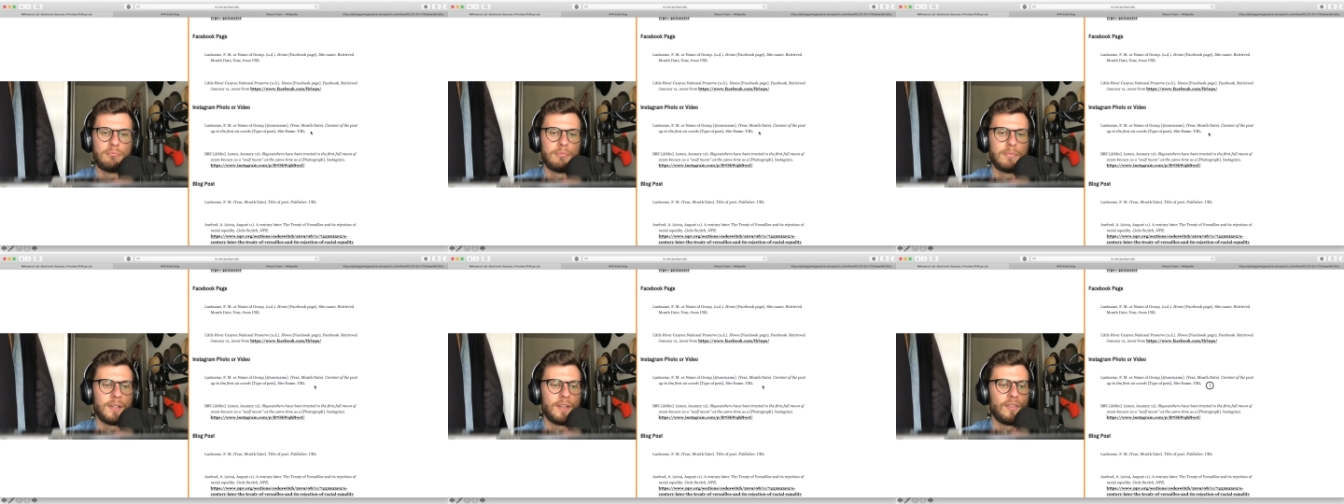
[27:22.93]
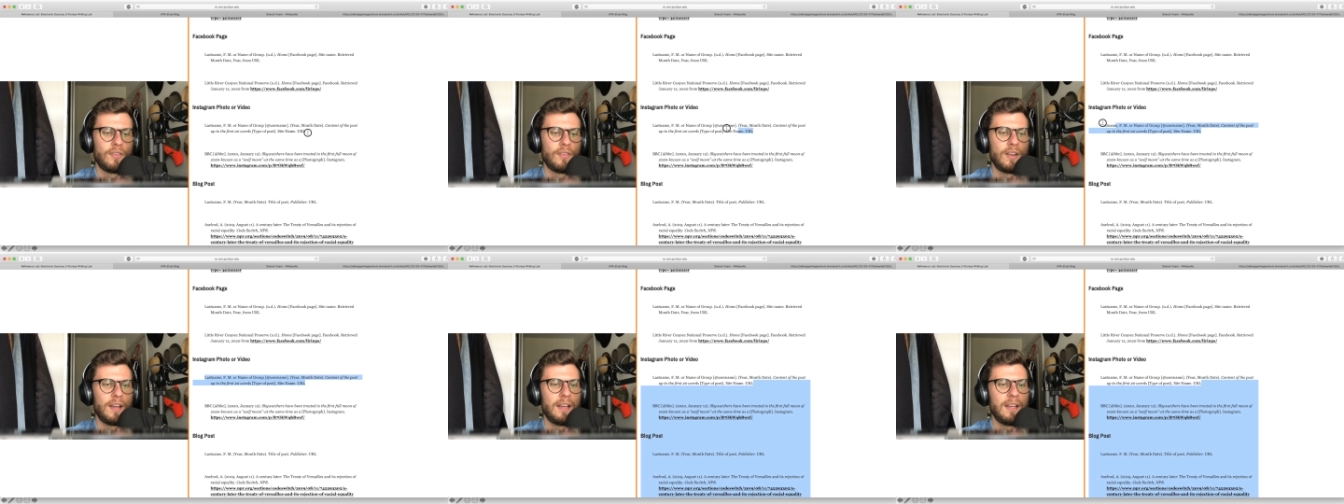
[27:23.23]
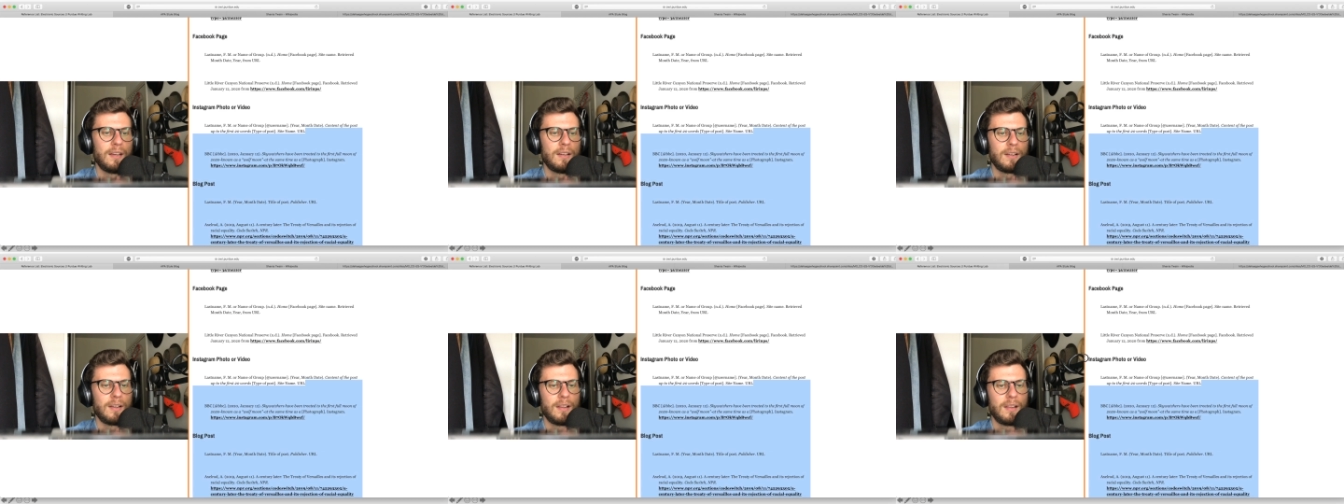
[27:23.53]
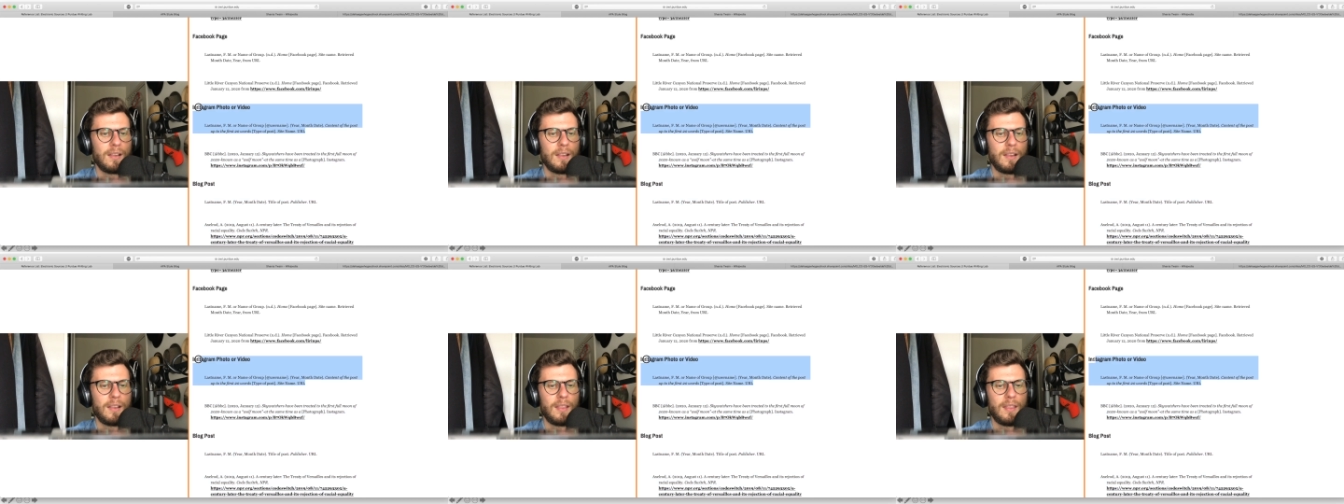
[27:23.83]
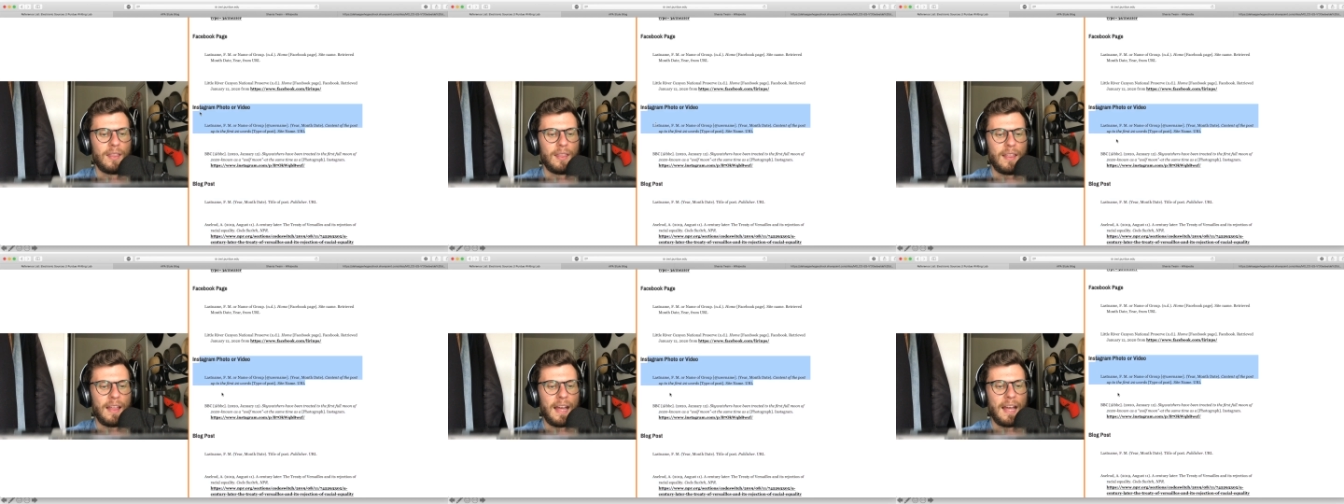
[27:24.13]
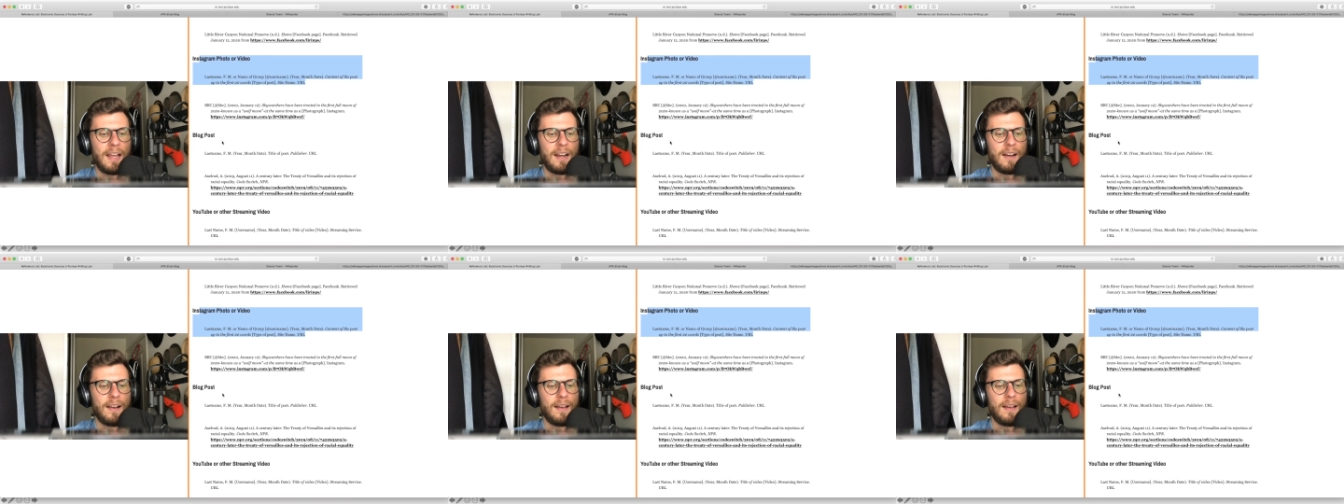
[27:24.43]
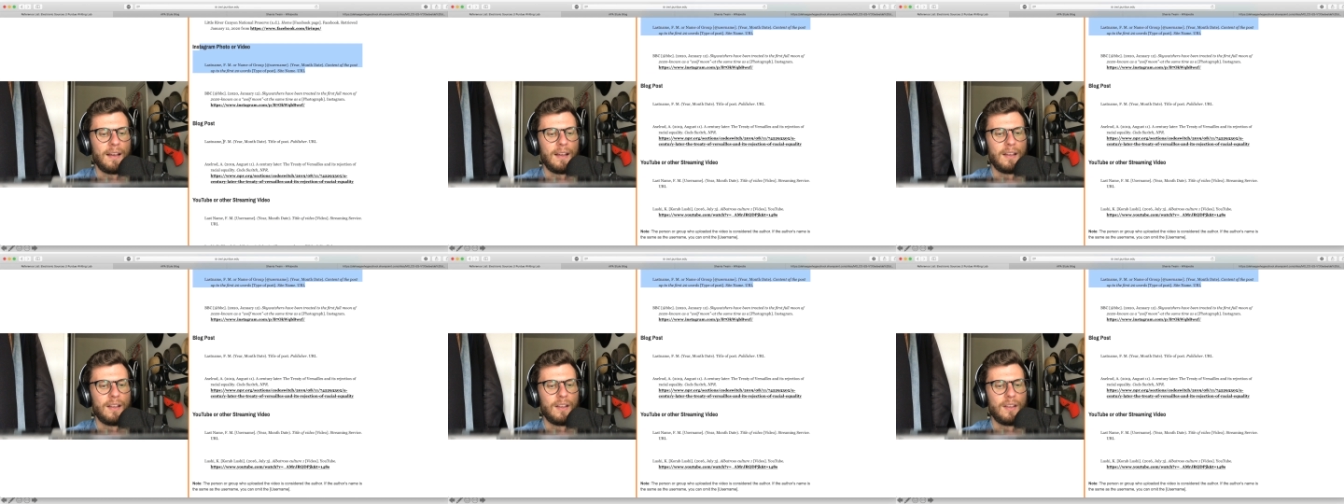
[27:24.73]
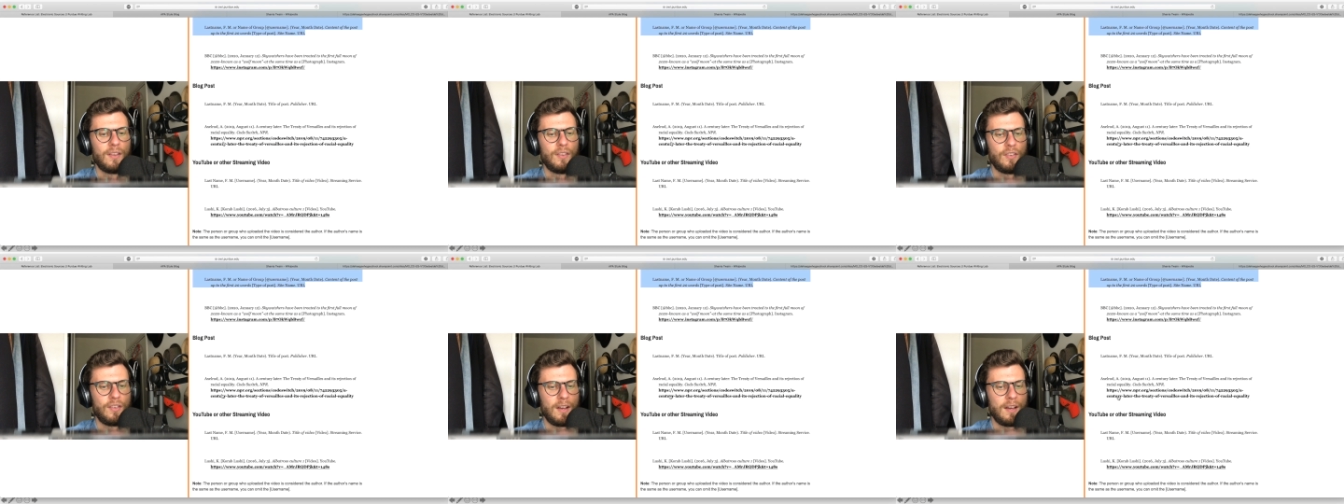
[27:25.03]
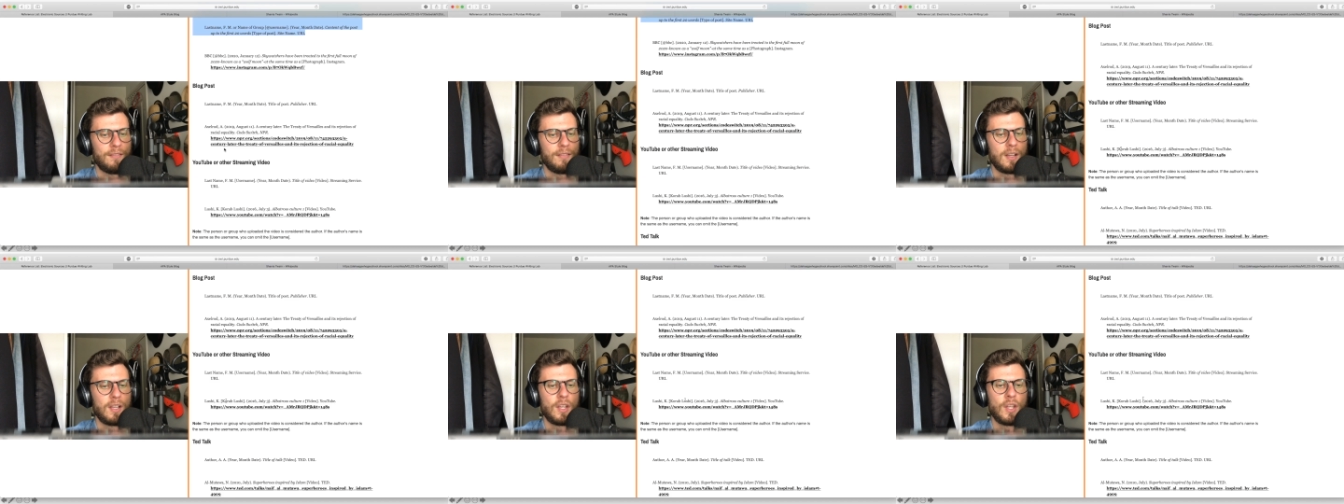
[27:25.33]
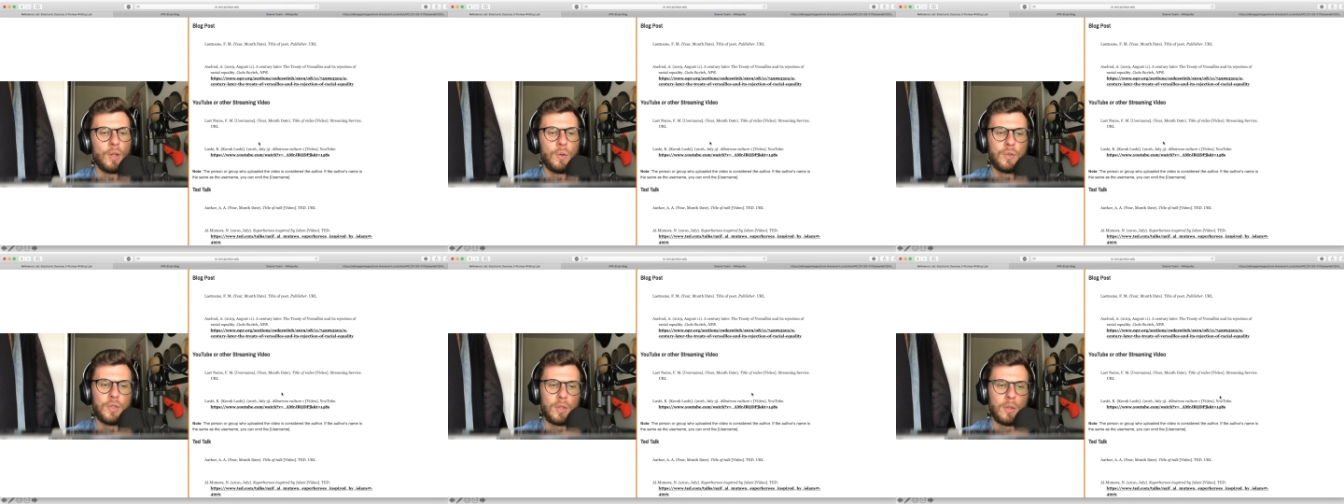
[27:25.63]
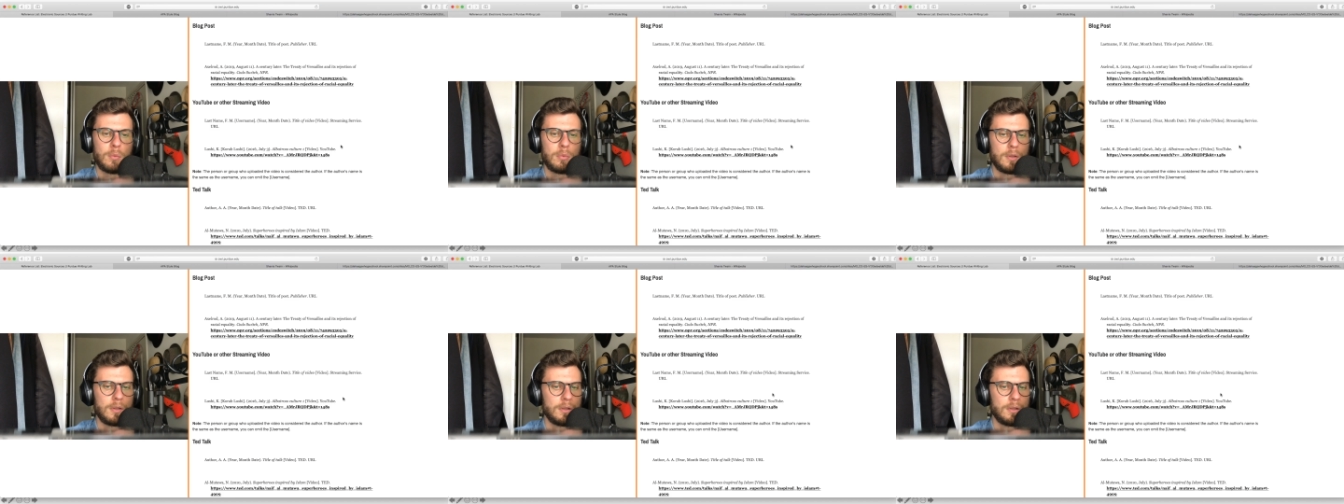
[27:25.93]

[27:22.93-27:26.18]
cite that stuff. YouTube.